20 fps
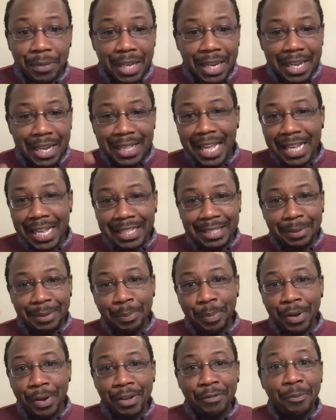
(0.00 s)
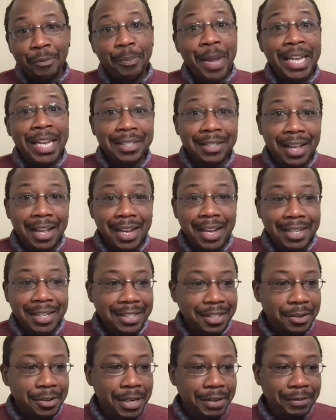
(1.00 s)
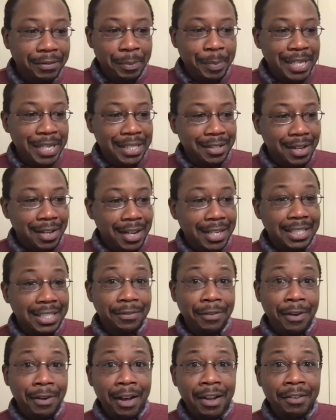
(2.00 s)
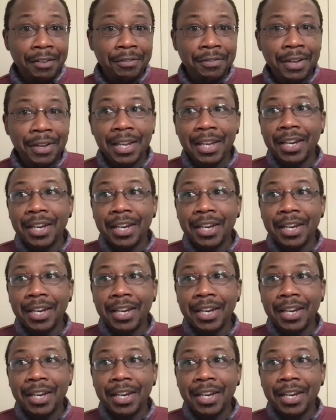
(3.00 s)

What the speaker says: And that's above baseline. So if the baseline is 5,